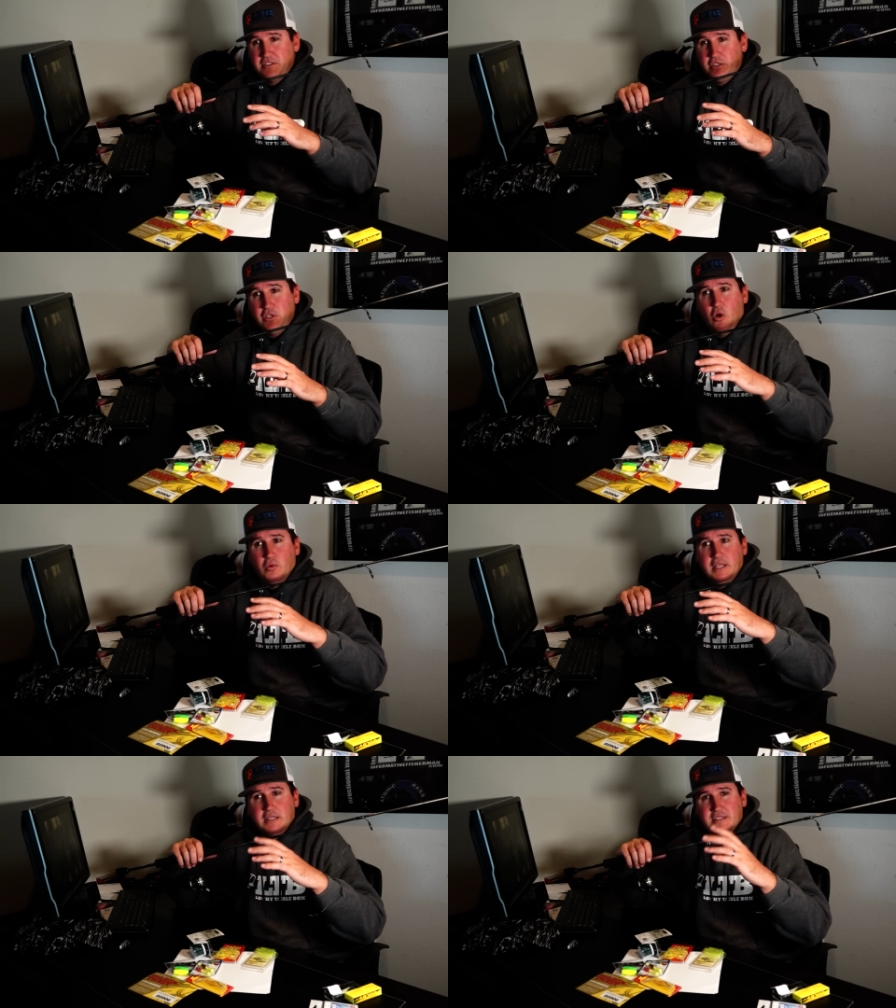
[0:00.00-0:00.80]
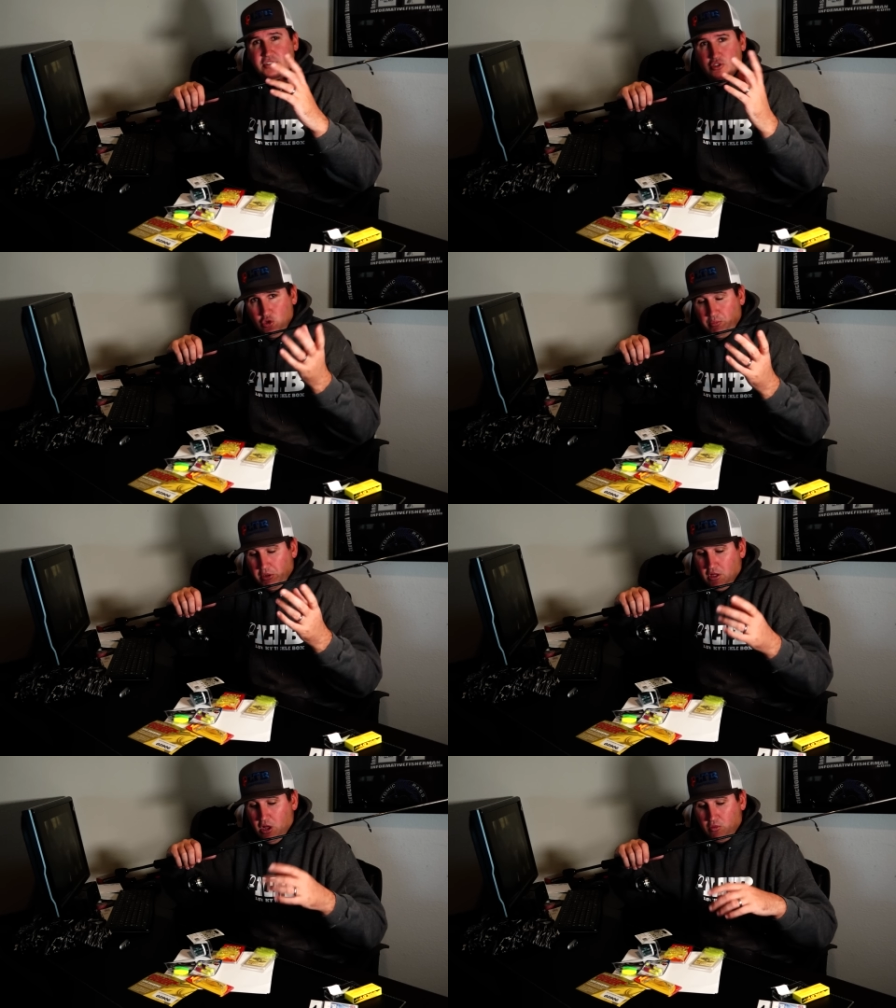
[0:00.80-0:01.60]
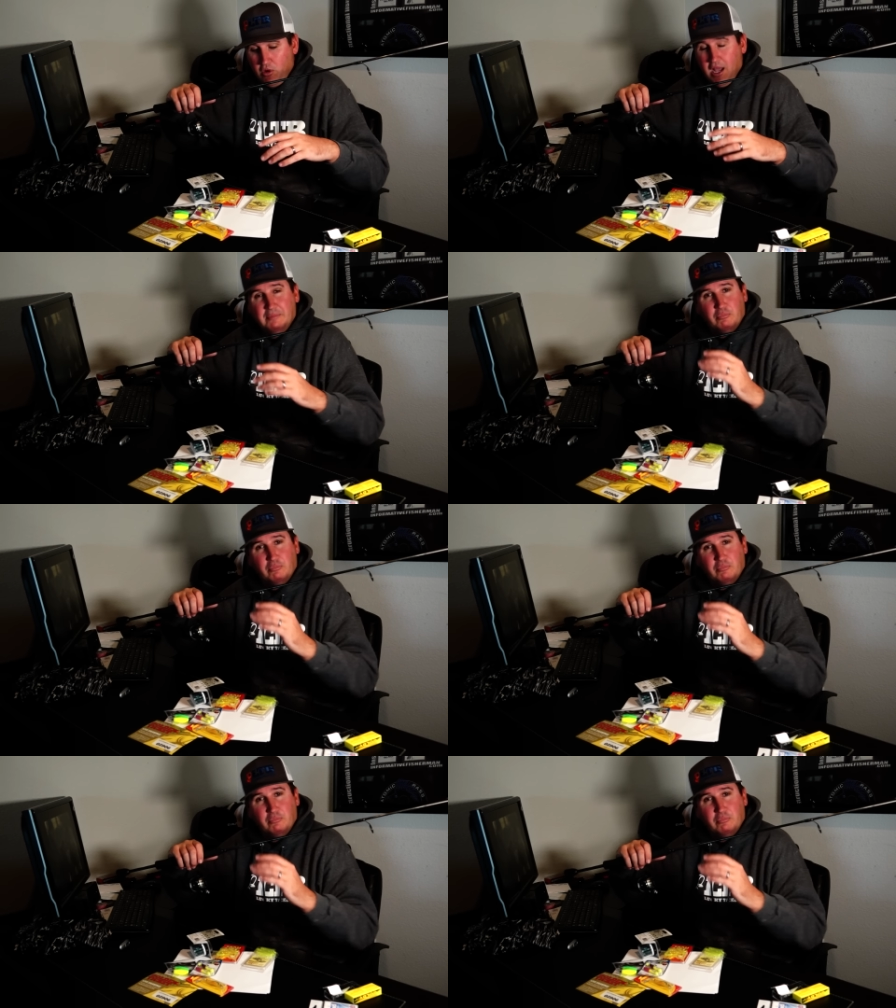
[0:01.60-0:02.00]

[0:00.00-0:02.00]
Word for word: so you don't need a super long rod.